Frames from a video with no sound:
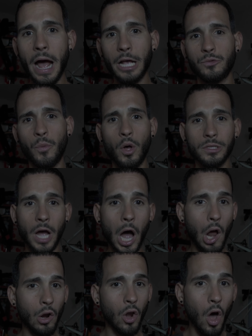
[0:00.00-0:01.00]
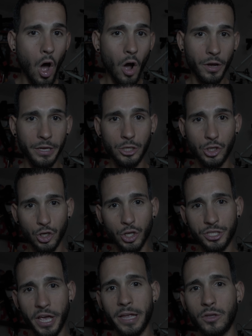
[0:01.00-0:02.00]
as well as how long it
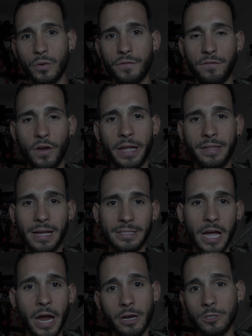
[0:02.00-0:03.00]
should take to inflate that tire.